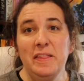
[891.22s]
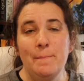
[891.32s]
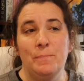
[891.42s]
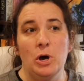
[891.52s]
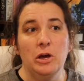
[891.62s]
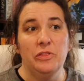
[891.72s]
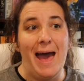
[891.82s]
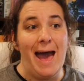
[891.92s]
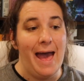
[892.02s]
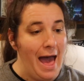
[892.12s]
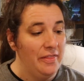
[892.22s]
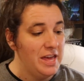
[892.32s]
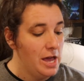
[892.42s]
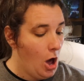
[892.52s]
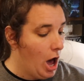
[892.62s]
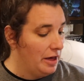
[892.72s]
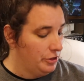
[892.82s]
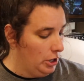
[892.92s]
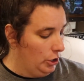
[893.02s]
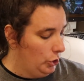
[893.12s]
is a book that the
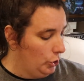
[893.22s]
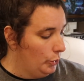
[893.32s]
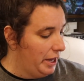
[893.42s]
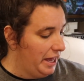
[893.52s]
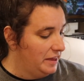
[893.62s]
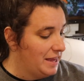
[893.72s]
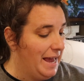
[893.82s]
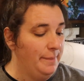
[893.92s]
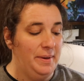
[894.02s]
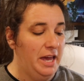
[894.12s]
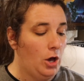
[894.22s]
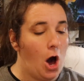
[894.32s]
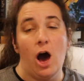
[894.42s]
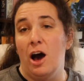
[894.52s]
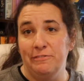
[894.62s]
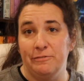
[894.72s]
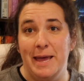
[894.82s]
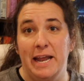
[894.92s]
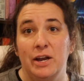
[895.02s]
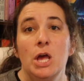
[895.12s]
author, who is Amy
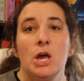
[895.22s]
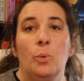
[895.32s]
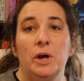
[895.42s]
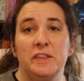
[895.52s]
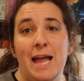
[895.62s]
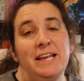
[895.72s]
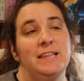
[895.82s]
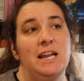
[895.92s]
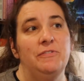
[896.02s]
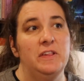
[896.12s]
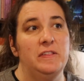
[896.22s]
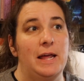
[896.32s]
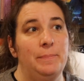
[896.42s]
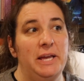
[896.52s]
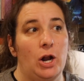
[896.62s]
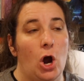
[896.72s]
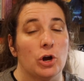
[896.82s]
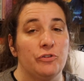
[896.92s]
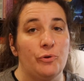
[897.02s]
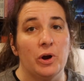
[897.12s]
Kaufman, was nice enough to send me an
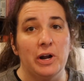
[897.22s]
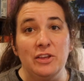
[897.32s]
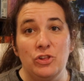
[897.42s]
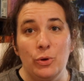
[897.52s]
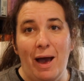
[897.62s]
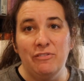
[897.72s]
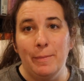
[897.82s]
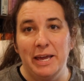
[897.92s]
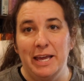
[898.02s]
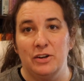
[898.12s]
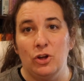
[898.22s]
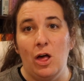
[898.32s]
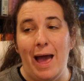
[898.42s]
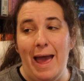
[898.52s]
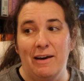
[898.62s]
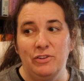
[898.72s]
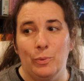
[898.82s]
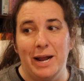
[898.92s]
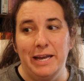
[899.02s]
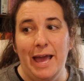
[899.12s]
ARC for, and I do have it on my Kindle. I haven't
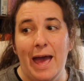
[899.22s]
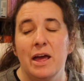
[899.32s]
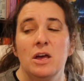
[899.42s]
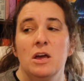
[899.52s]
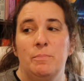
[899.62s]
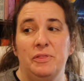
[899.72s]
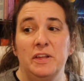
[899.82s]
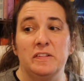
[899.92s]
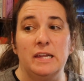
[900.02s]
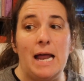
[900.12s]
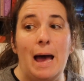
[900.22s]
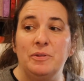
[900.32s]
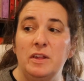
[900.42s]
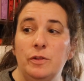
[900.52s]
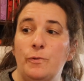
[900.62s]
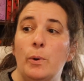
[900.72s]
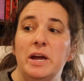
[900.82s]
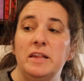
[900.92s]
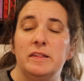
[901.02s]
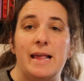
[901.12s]
read it yet, but the synopsis for
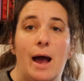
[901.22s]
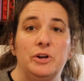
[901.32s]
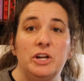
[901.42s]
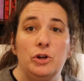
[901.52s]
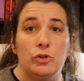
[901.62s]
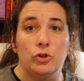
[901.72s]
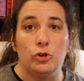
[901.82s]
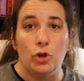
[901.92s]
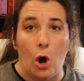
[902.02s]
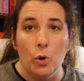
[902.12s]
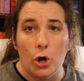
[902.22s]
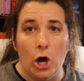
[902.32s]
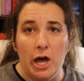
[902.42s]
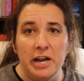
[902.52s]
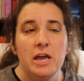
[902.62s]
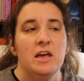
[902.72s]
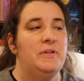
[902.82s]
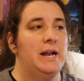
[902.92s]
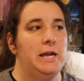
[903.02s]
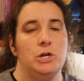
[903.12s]
it sounded so good
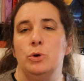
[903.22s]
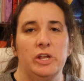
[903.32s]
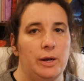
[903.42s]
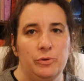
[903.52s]
that I knew that I